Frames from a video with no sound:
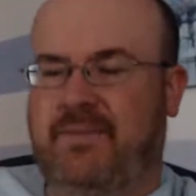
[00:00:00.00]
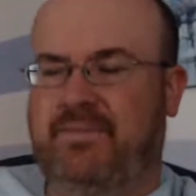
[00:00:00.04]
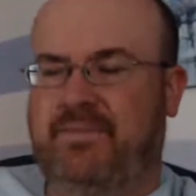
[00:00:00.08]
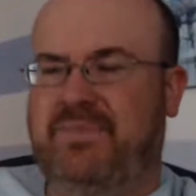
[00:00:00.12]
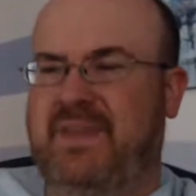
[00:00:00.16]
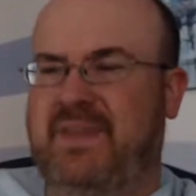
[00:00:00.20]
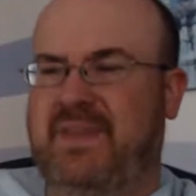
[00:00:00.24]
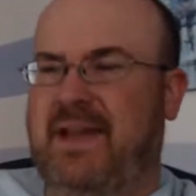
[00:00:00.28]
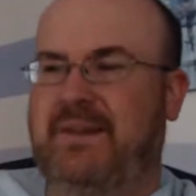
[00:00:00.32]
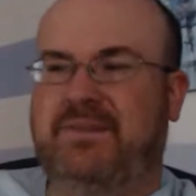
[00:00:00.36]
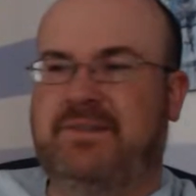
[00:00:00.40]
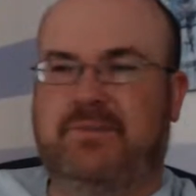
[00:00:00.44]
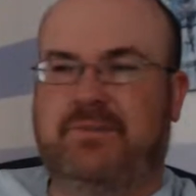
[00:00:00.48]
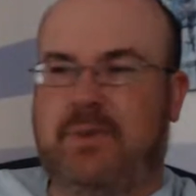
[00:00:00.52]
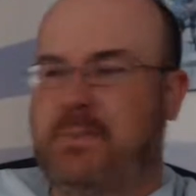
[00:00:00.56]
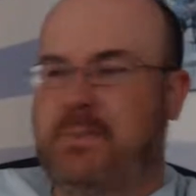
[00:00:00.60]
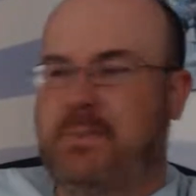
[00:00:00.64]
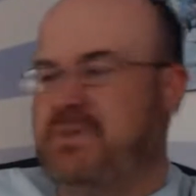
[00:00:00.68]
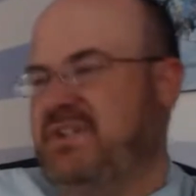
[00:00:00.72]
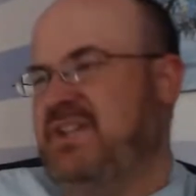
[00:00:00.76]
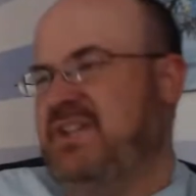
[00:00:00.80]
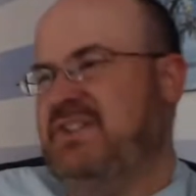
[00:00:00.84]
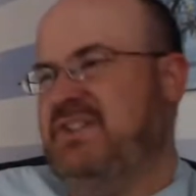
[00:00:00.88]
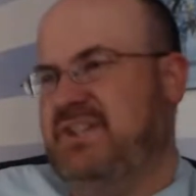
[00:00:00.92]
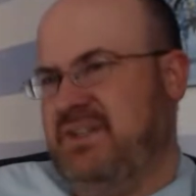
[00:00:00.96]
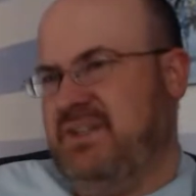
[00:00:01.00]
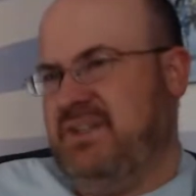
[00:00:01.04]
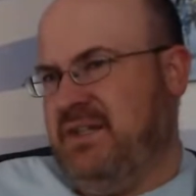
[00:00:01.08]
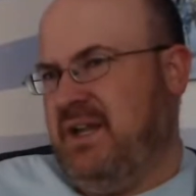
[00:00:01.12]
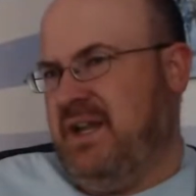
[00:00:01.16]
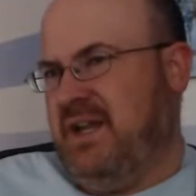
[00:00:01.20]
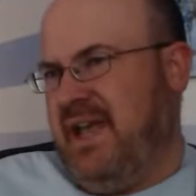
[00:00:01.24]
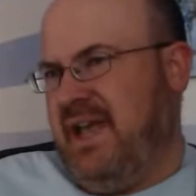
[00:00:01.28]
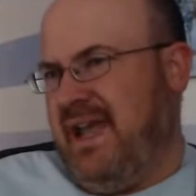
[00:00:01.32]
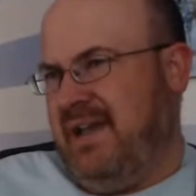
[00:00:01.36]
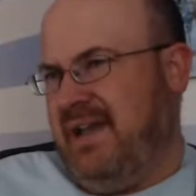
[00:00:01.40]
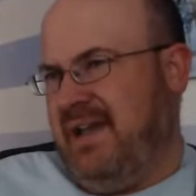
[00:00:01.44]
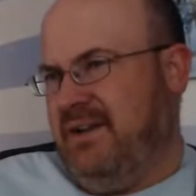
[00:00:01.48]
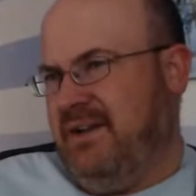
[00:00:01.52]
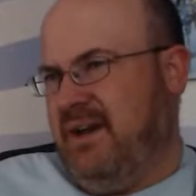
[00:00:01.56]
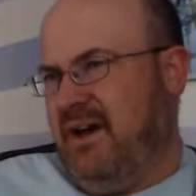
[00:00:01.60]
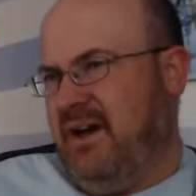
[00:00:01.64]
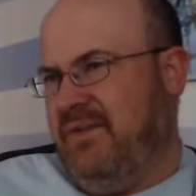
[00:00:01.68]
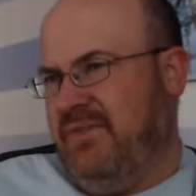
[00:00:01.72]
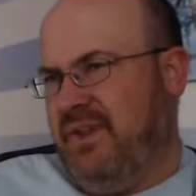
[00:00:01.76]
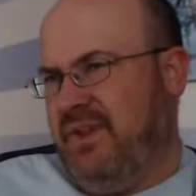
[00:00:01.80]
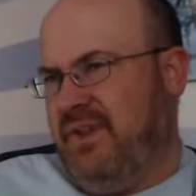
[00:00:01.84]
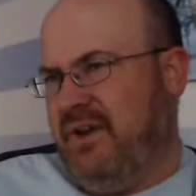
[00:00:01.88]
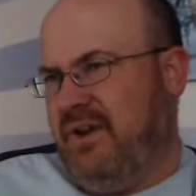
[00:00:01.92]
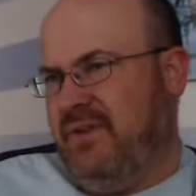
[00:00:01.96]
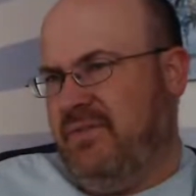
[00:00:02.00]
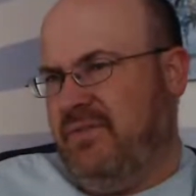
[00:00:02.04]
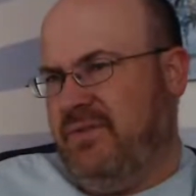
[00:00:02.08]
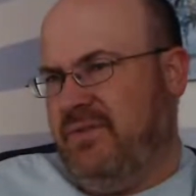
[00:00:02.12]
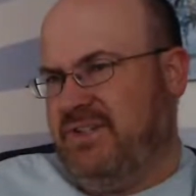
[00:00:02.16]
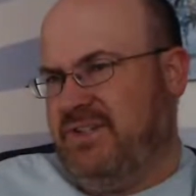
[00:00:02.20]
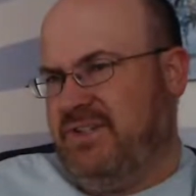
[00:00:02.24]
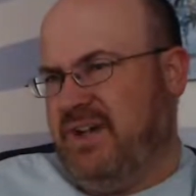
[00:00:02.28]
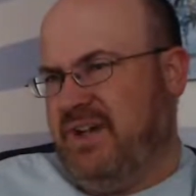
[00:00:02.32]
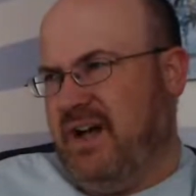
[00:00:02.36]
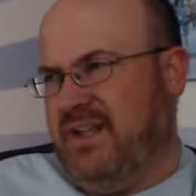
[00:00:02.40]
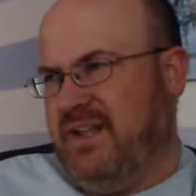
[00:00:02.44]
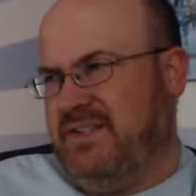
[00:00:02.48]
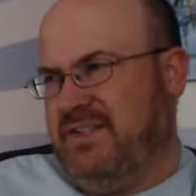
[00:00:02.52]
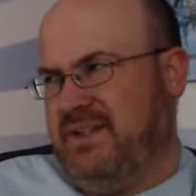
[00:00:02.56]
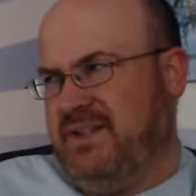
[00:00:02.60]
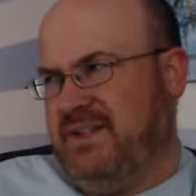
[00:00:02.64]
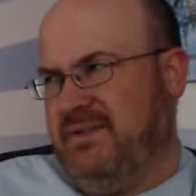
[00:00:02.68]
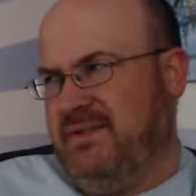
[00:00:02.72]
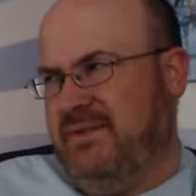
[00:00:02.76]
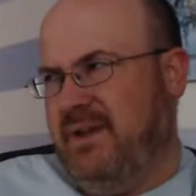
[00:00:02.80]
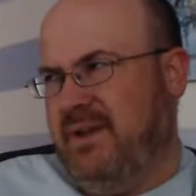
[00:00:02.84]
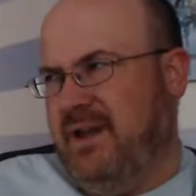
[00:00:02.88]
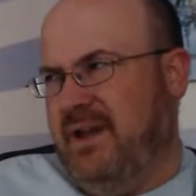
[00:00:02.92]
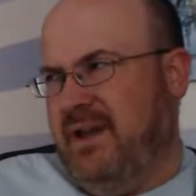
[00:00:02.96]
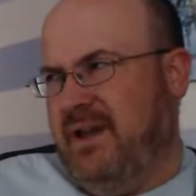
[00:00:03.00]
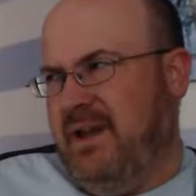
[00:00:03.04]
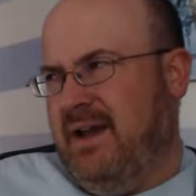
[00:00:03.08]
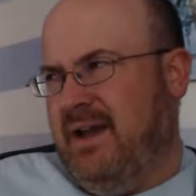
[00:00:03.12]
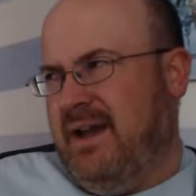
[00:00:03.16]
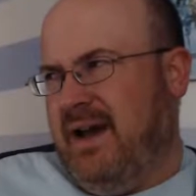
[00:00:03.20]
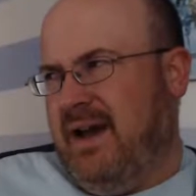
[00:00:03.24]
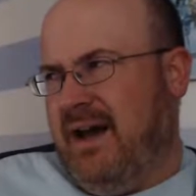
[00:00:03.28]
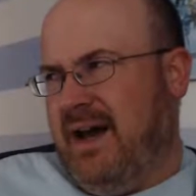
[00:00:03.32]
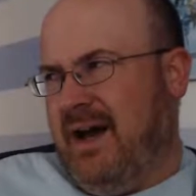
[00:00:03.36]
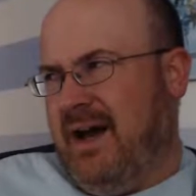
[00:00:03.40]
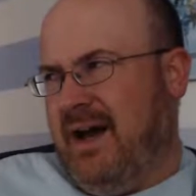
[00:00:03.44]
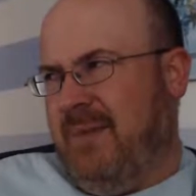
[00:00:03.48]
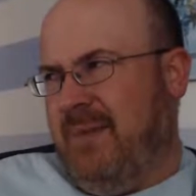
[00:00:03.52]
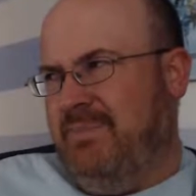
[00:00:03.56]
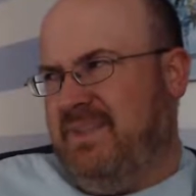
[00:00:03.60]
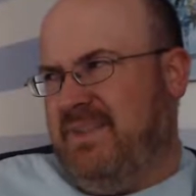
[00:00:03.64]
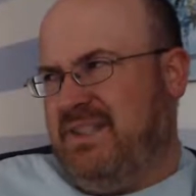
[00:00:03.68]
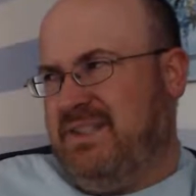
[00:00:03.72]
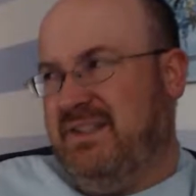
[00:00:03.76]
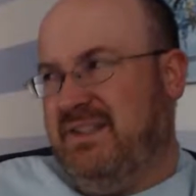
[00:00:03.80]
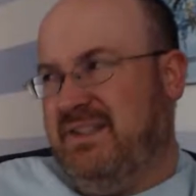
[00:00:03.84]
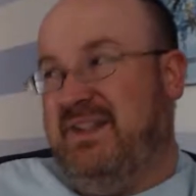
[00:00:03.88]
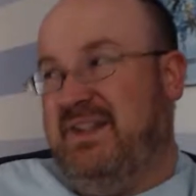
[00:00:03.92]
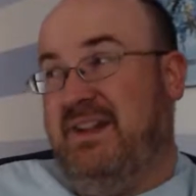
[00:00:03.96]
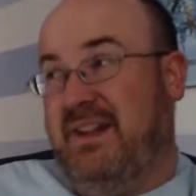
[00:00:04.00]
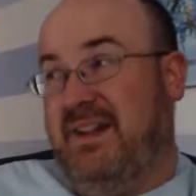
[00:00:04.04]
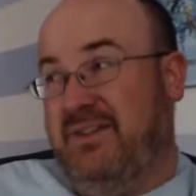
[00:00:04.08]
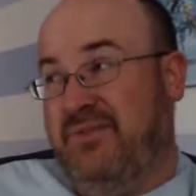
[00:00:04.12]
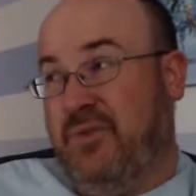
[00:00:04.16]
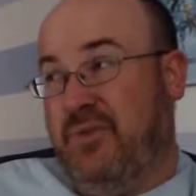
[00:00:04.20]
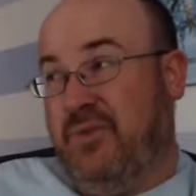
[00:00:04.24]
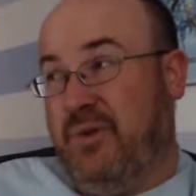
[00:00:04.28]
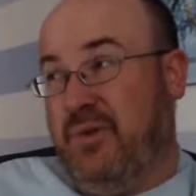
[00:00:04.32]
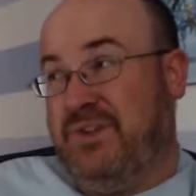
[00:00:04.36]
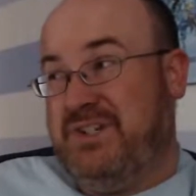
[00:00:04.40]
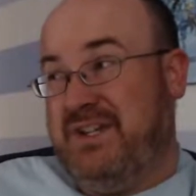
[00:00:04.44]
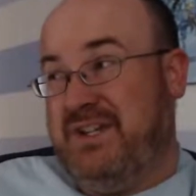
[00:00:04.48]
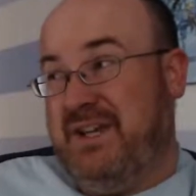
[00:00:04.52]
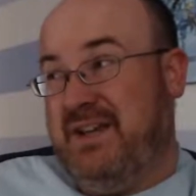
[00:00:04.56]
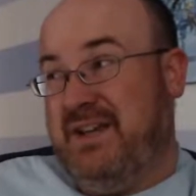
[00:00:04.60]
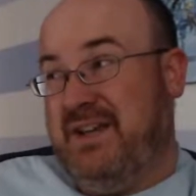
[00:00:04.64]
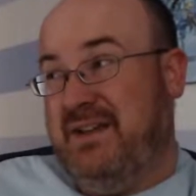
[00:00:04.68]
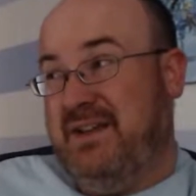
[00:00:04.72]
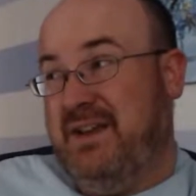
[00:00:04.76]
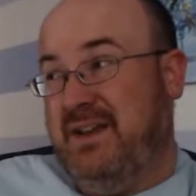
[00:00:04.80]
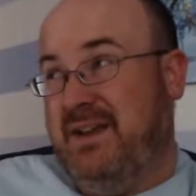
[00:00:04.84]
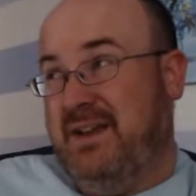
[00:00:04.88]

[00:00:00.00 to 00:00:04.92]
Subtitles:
That represents a handoff there for Johnson. It's a little unfortunate.